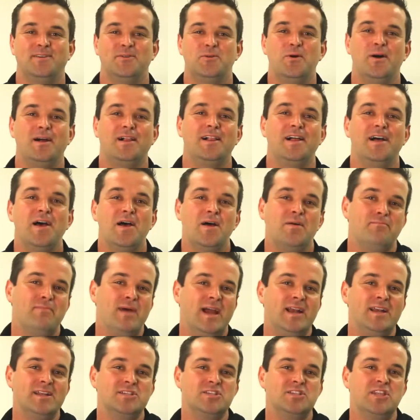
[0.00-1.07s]
Well,
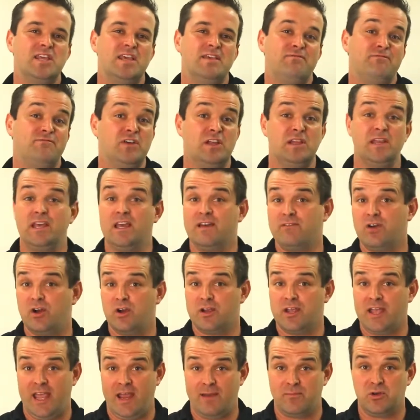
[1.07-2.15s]
minus the filling of our
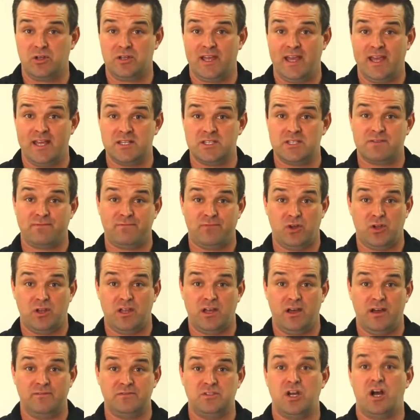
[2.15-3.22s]
camera lens full
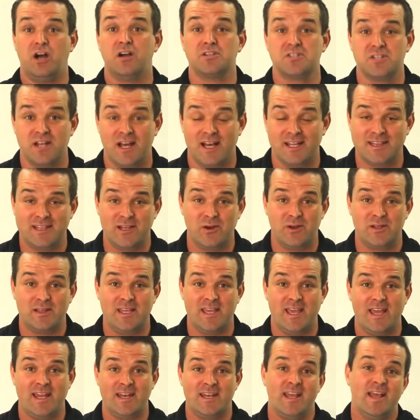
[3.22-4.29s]
of dog snot there at the
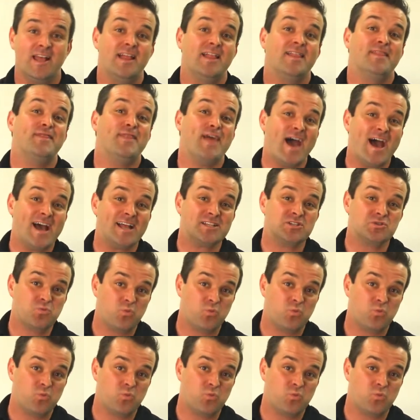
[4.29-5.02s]
end, that's